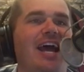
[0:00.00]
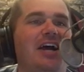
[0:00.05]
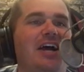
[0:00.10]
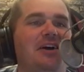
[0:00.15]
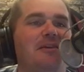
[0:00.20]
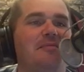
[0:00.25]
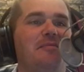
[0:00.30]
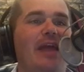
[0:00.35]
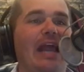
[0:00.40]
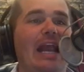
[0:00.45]

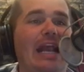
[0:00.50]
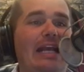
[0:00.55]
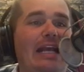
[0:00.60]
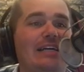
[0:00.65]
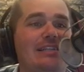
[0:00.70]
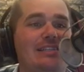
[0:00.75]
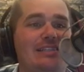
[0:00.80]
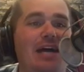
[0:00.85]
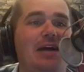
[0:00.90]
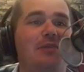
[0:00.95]
And
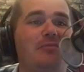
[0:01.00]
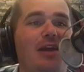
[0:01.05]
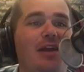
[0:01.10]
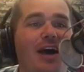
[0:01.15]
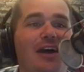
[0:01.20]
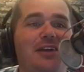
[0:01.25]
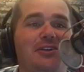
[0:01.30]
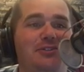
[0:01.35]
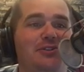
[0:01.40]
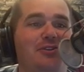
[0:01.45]
because I'm
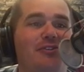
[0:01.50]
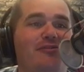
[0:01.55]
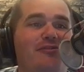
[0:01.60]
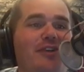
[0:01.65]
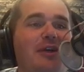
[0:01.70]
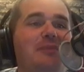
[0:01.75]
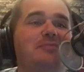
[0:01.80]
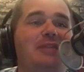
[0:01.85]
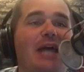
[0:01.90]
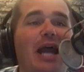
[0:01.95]
not a
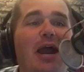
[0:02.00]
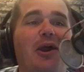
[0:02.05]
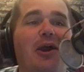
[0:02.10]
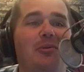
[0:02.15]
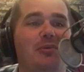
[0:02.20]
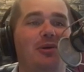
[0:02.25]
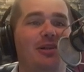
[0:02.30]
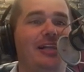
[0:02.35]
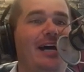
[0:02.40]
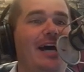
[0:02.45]
surfer, I'm
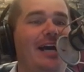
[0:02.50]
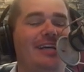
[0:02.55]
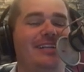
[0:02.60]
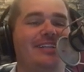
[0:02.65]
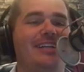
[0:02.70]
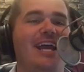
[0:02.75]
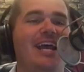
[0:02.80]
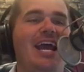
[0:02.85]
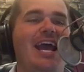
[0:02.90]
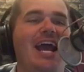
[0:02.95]
terrible at
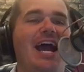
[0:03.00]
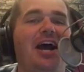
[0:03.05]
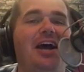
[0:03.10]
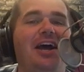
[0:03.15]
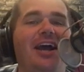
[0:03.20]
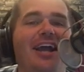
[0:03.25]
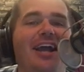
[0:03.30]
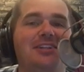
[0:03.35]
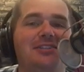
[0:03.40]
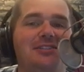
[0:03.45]
it.
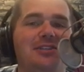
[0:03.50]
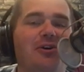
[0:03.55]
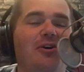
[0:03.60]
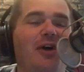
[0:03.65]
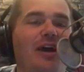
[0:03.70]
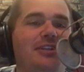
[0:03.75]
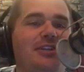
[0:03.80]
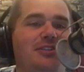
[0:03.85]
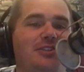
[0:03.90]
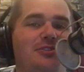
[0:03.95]
And so
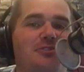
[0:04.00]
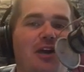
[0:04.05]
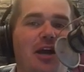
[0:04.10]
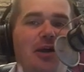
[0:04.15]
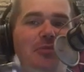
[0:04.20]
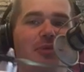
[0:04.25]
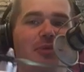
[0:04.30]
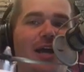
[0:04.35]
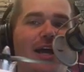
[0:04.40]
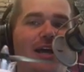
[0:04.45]
I just
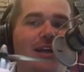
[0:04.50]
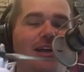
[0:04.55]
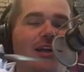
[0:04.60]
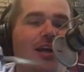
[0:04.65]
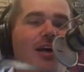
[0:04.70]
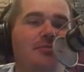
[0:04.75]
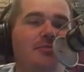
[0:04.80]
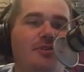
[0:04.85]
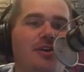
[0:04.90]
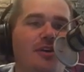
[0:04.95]
grabbed my
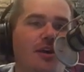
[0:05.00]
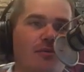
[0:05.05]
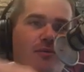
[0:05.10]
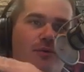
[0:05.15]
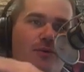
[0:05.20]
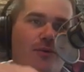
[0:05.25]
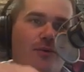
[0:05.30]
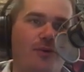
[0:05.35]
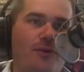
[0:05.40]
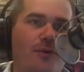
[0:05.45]
helicopter
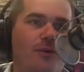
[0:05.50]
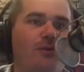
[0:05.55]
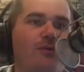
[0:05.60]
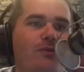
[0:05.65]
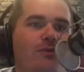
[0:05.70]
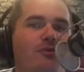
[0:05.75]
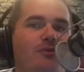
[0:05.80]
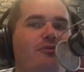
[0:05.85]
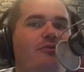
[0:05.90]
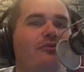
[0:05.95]

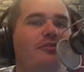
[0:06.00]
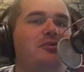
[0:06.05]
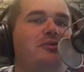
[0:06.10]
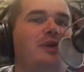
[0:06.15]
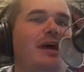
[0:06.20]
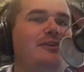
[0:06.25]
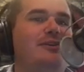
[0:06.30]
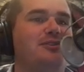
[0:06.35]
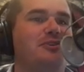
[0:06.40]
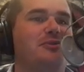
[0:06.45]
and
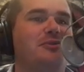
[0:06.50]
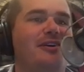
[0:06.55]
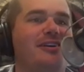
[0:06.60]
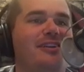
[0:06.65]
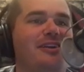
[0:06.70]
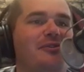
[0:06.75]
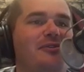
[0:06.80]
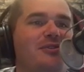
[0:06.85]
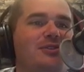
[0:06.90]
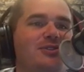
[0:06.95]
flew out to
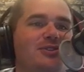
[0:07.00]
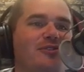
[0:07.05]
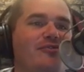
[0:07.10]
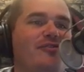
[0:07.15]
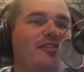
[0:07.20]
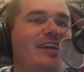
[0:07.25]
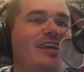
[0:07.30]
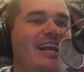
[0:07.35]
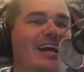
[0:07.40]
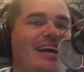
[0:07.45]
where they were
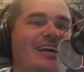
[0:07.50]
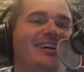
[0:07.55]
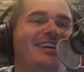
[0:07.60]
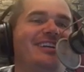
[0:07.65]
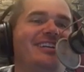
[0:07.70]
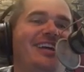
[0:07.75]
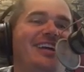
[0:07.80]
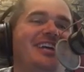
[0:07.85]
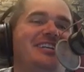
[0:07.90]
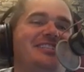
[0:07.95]
surfing, and I
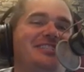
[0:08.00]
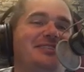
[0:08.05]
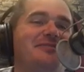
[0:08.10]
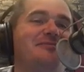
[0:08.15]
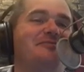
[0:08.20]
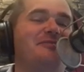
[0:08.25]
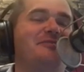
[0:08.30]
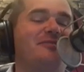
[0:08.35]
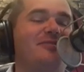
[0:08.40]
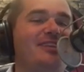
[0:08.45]
could get
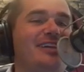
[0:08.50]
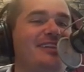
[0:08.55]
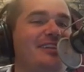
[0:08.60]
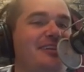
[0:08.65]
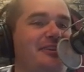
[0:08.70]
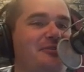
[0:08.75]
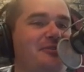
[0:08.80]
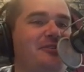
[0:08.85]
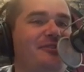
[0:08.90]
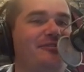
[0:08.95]
some
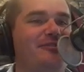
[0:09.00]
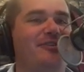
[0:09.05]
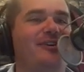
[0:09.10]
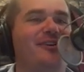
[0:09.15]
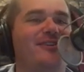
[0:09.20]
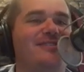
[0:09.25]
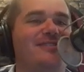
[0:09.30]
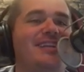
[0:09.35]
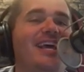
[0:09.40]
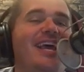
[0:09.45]
really cool
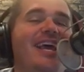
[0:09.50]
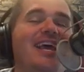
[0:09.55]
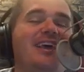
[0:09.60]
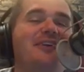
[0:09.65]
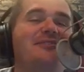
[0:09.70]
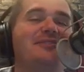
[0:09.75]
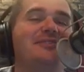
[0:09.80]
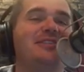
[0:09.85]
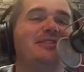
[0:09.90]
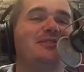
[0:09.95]
photos.
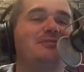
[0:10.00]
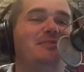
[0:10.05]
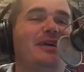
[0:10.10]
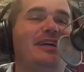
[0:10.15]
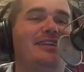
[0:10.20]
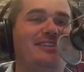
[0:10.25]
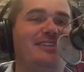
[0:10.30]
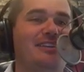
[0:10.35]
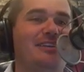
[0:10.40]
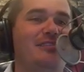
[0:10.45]
It was
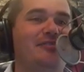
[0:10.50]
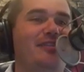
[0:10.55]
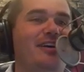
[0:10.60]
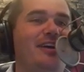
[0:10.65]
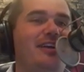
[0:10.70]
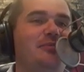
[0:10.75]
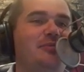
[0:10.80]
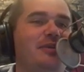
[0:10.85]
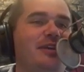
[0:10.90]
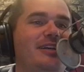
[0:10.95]
especially
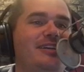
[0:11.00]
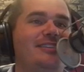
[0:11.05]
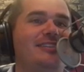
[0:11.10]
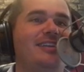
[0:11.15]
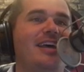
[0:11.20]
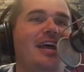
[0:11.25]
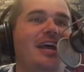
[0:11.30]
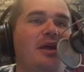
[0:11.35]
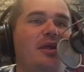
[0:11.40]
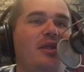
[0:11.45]
funny
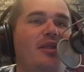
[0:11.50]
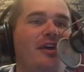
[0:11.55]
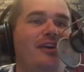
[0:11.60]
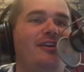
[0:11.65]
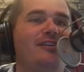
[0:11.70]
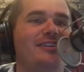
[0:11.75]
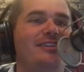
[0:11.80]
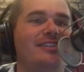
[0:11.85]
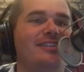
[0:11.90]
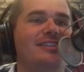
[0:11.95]
because they
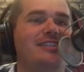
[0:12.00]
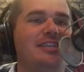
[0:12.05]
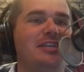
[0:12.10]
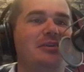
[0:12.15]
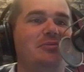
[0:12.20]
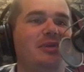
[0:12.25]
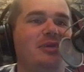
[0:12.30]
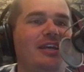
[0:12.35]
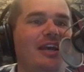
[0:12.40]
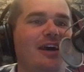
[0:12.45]
couldn't
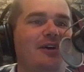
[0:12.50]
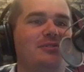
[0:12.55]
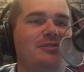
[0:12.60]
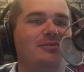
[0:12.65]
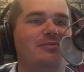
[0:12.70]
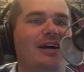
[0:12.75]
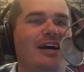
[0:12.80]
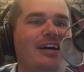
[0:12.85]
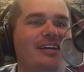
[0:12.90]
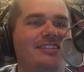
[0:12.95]
see me. I
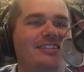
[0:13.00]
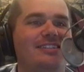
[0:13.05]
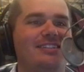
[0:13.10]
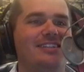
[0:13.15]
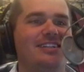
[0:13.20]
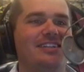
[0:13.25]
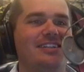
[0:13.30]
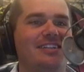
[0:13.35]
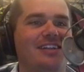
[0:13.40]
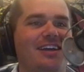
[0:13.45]
was behind
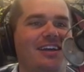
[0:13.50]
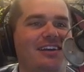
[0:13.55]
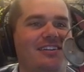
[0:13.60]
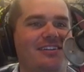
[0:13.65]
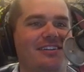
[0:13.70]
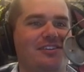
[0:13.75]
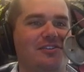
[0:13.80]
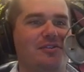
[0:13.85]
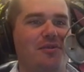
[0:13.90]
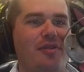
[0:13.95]
a
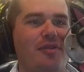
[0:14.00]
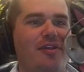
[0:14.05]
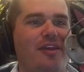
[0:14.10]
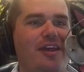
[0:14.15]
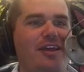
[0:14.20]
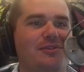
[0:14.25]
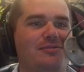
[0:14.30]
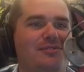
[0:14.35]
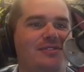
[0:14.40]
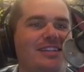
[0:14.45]
little
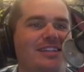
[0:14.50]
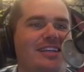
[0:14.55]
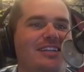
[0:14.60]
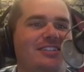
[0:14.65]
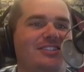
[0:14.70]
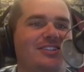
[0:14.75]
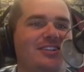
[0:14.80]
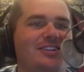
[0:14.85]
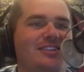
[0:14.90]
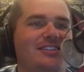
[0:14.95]
thing. They
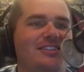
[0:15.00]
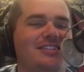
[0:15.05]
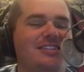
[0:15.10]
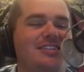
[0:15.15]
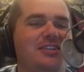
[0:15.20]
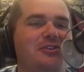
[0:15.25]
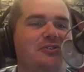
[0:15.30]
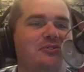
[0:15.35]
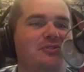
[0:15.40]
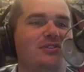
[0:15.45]
just couldn't
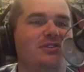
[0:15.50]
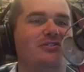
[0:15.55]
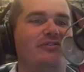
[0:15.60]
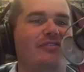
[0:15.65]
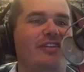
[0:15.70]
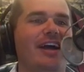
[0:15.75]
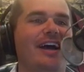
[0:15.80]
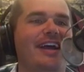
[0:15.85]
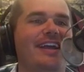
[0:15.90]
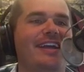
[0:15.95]
see who was
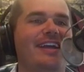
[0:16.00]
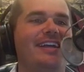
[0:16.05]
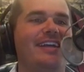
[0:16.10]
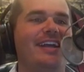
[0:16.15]
flying